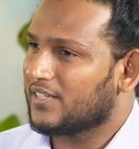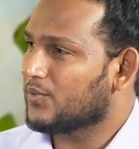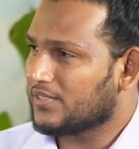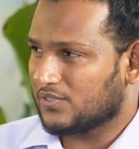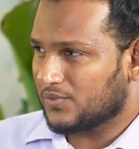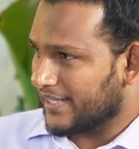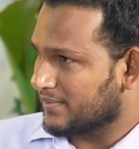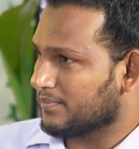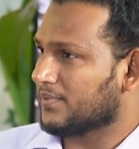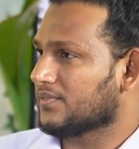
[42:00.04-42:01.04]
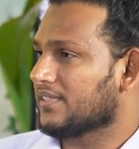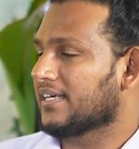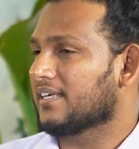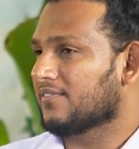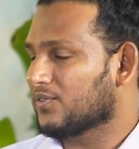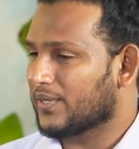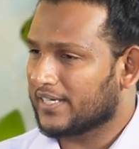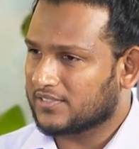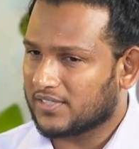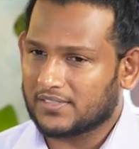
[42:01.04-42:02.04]
to do is to help you. Like if you
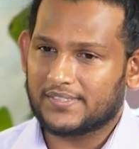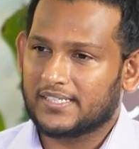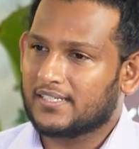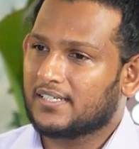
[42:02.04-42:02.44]
had solved